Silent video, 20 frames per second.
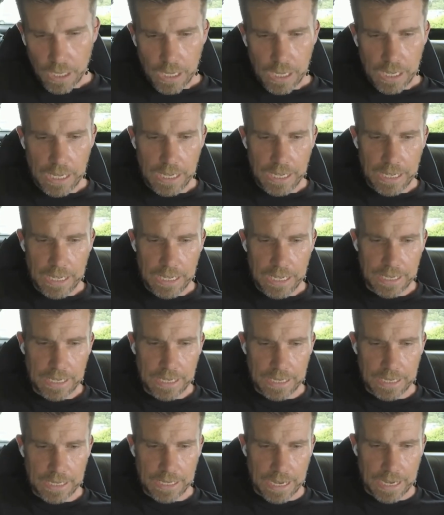
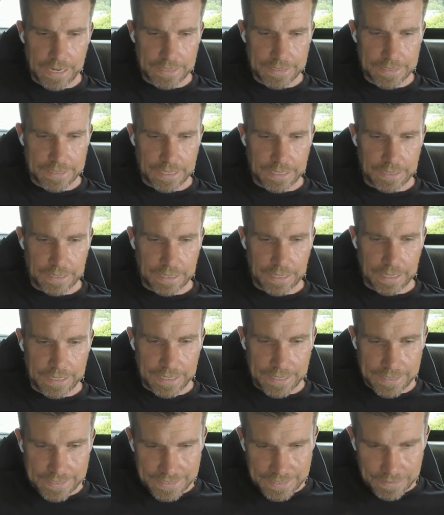Uh, A
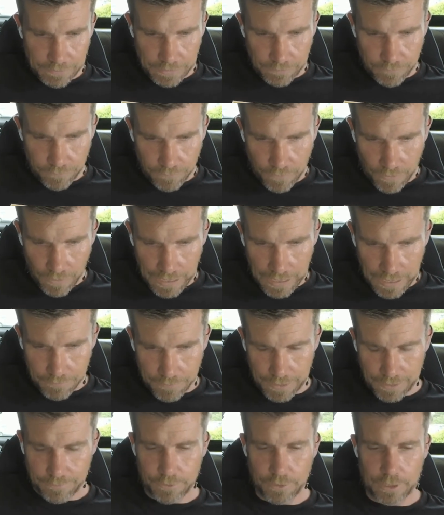X seventy-five
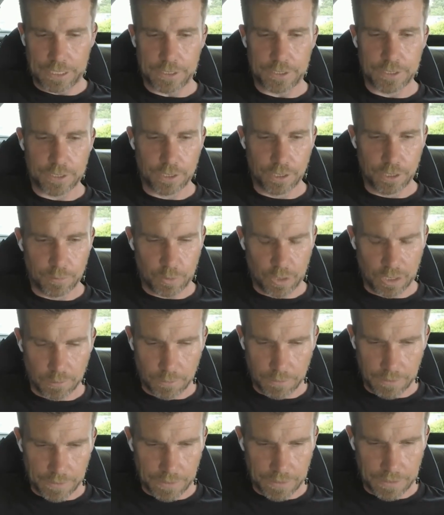F ninety-two,
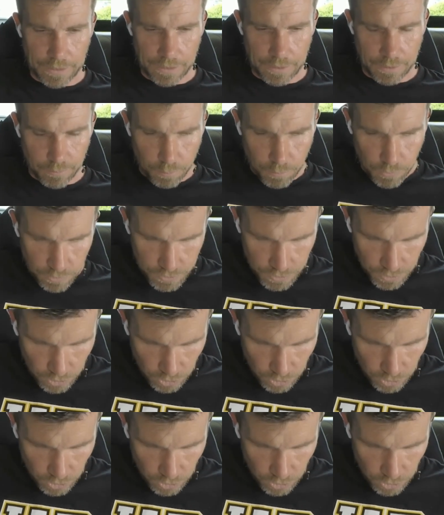probably the most